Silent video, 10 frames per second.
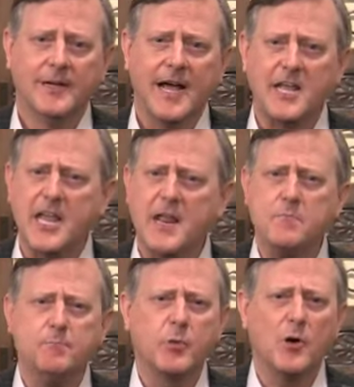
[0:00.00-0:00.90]

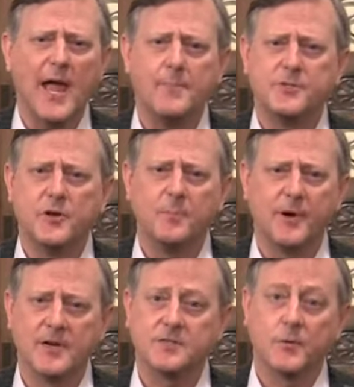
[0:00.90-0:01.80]
Again, perhaps your
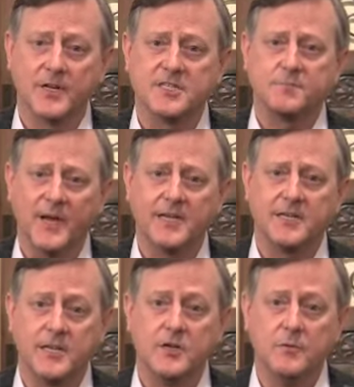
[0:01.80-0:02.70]
parents weren't
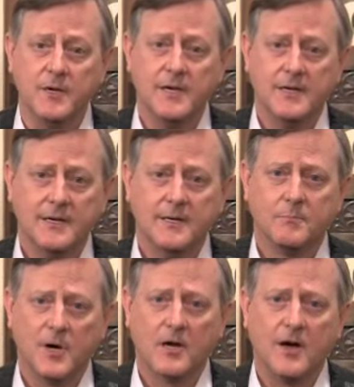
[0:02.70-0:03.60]
expecting you,
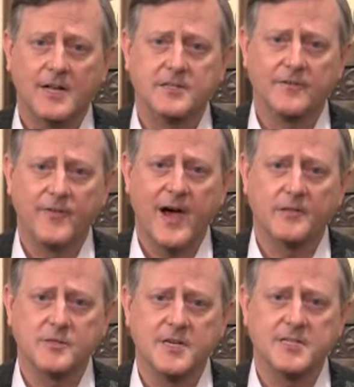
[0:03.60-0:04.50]
but God your
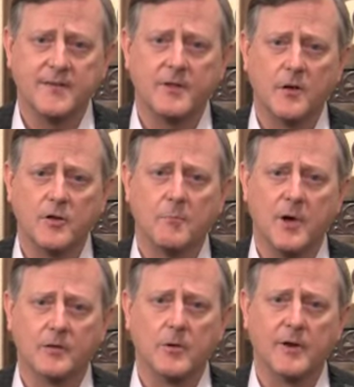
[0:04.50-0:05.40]
Father says, even though your
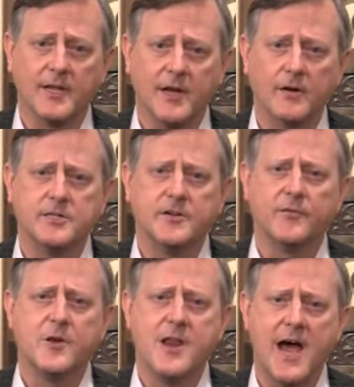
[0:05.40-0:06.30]
mother only carried you
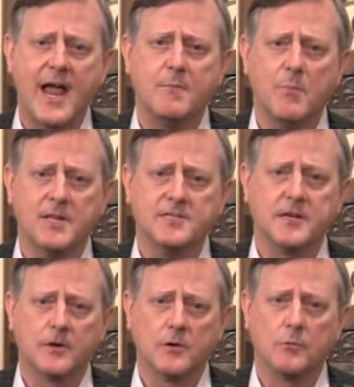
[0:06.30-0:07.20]
for nine months
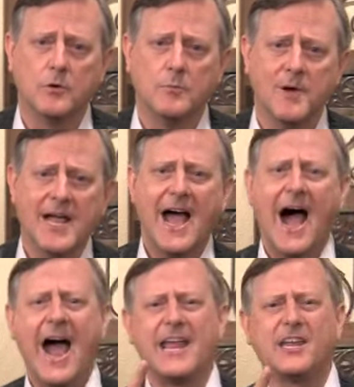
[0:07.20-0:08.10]
in her womb,
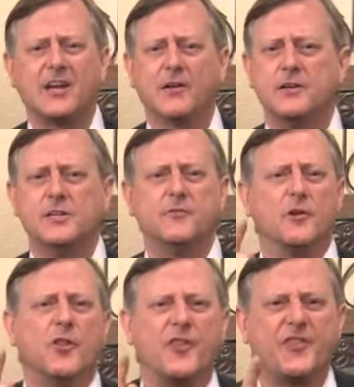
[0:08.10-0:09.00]
I carried you
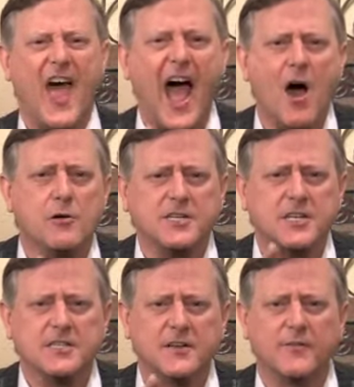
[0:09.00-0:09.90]
for
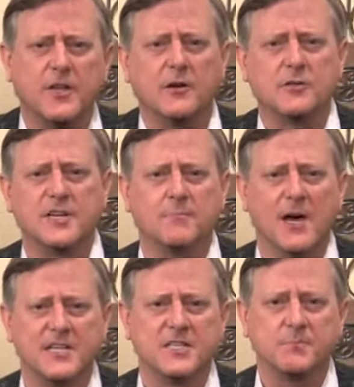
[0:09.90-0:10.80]
thousands of years in
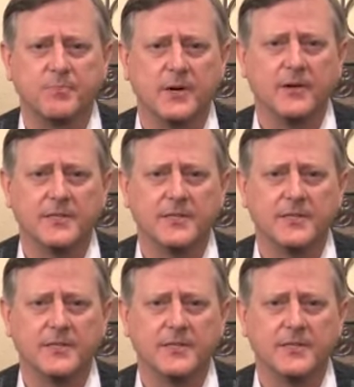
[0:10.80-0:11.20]
my spirit.